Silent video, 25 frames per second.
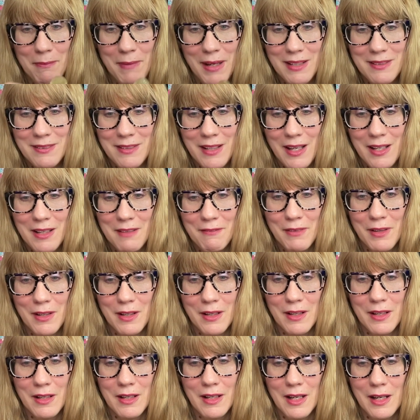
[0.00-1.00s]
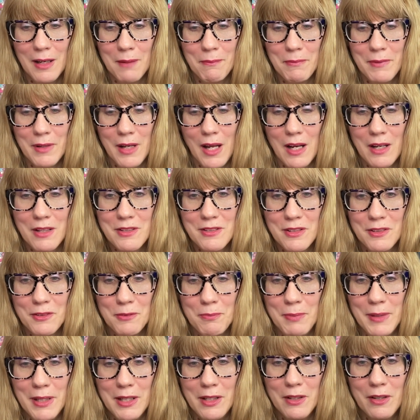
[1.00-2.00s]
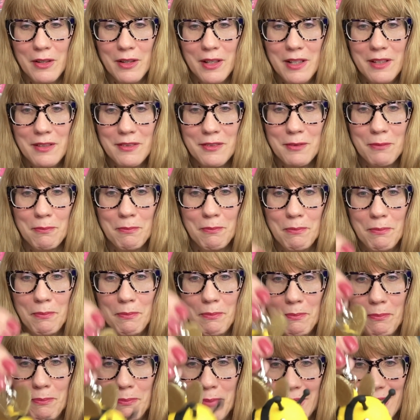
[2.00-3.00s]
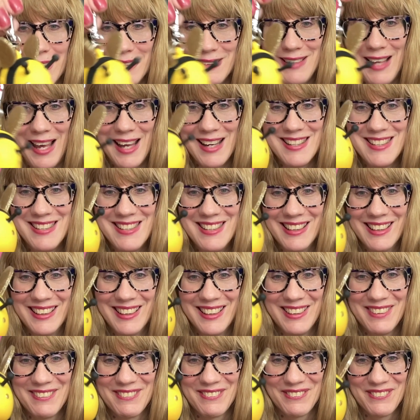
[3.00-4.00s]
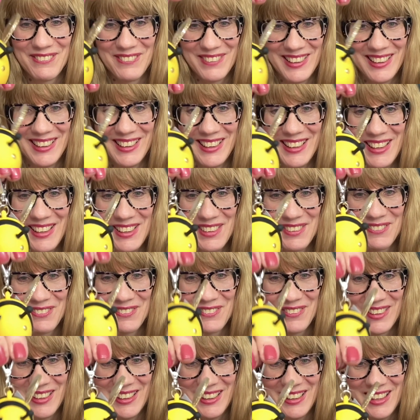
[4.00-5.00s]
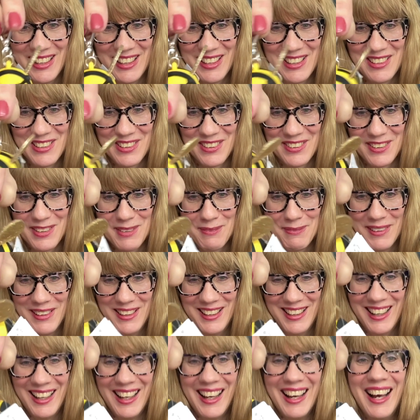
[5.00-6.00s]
makes kind of a, obnoxious bee noise, but it's actually really, really adorable.